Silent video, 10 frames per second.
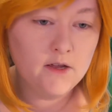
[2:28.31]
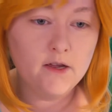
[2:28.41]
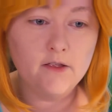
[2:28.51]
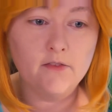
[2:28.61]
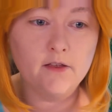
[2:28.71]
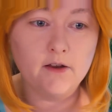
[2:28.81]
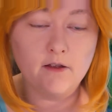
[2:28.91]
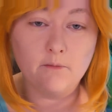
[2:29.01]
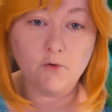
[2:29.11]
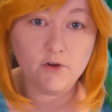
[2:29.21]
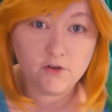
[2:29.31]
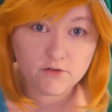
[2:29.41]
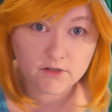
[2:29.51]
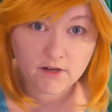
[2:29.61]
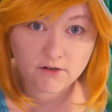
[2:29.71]
And then I am going to use
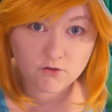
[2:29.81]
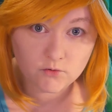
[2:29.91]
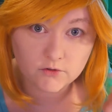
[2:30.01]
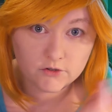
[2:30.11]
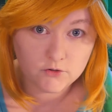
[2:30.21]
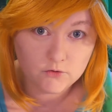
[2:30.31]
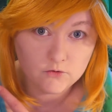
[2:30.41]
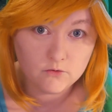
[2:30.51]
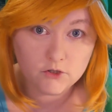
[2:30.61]
the contour to